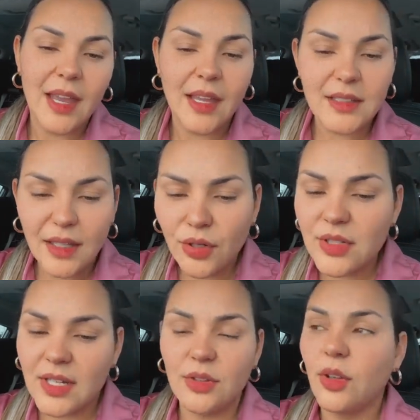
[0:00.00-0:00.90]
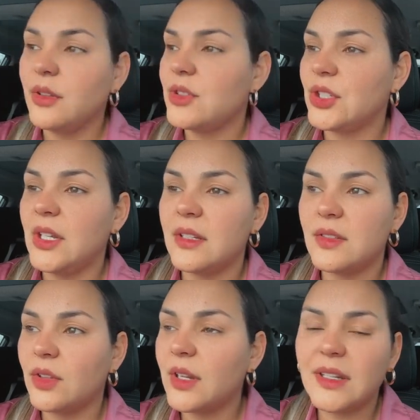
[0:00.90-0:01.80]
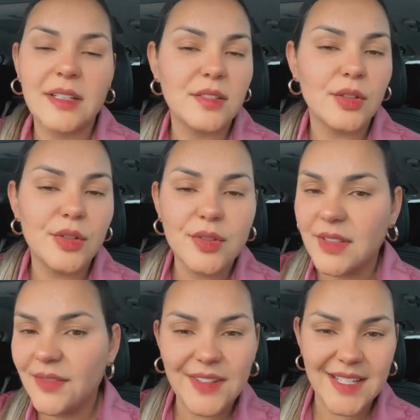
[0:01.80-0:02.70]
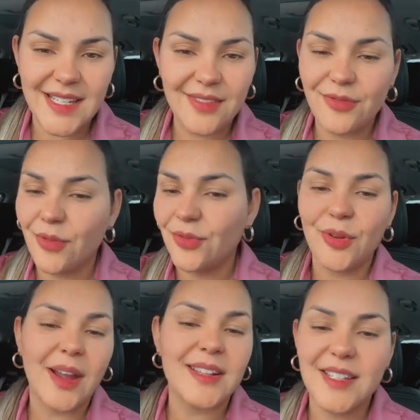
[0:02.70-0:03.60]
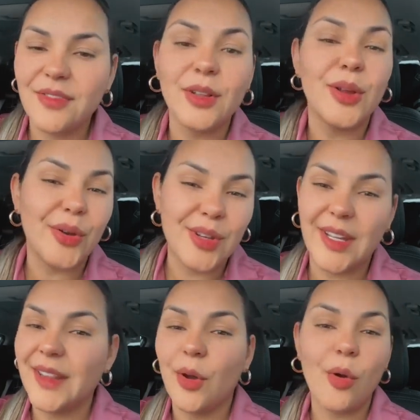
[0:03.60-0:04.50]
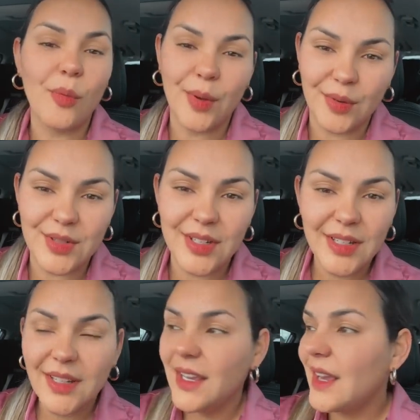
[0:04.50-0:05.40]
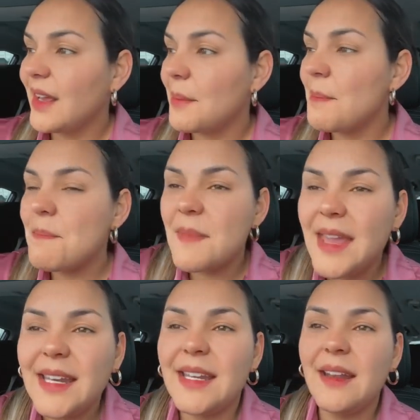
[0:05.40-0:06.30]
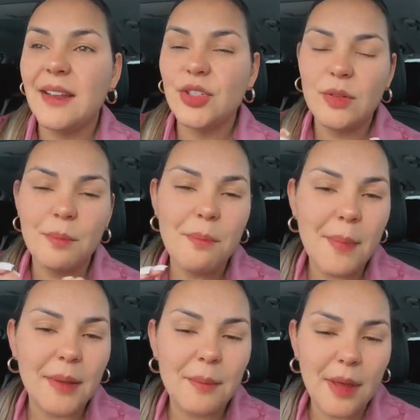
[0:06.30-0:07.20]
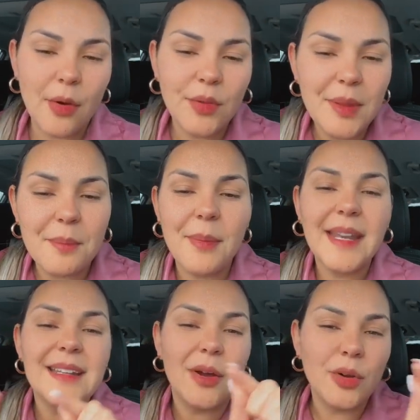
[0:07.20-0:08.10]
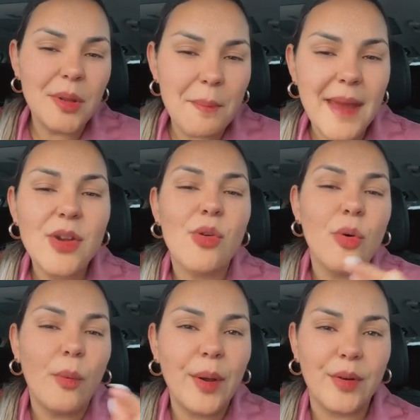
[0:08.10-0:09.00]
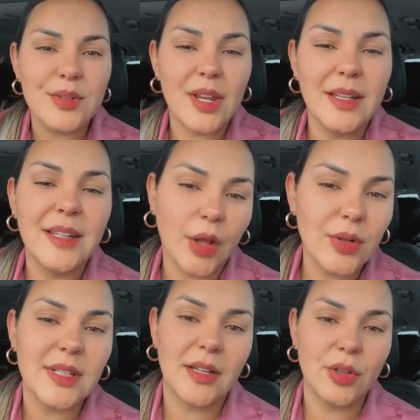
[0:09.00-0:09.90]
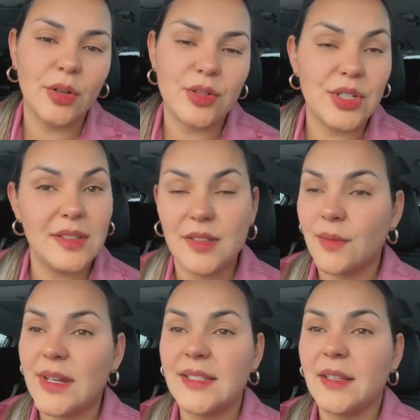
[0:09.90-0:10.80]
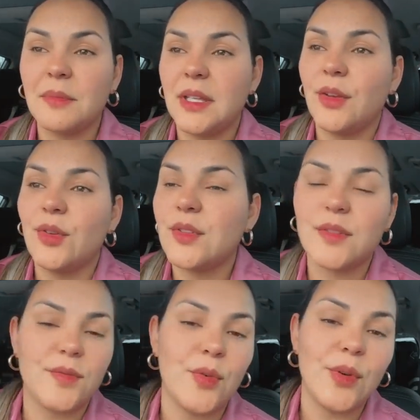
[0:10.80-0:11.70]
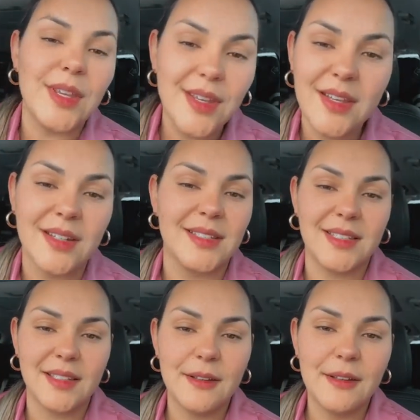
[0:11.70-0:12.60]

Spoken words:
A nanotechnology, it's not an exclusivity for Flora Active alone in the whole world. Many on the medical world, nanotechnology, it's already something used for years.